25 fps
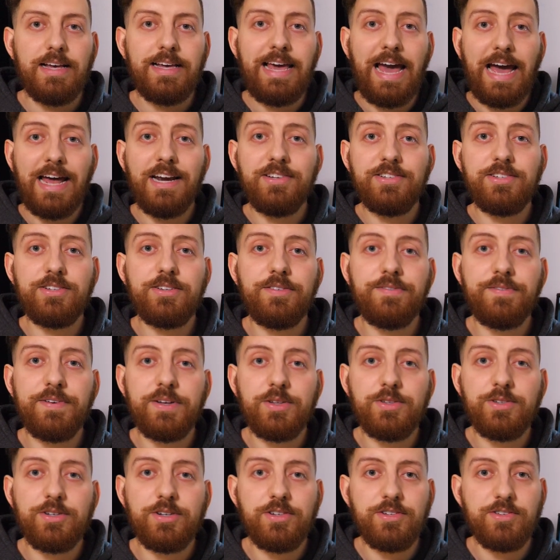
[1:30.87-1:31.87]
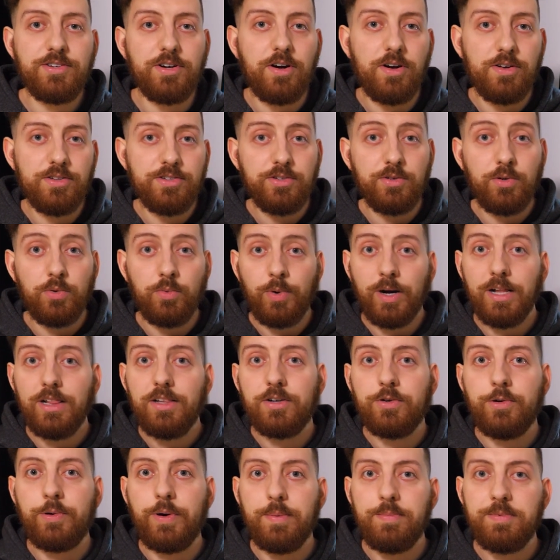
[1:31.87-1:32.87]
Canister filters are also well
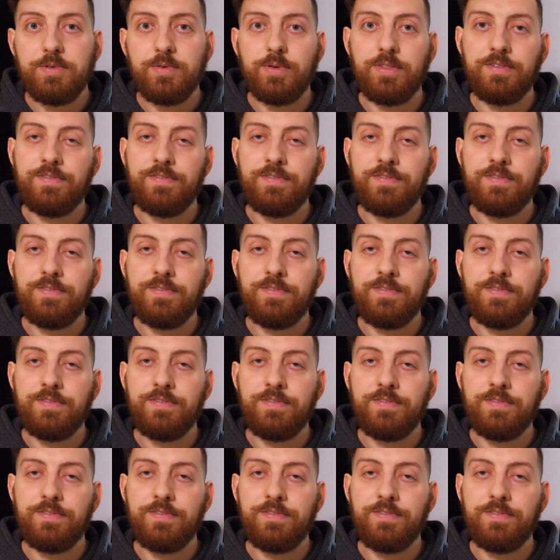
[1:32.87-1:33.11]
equipped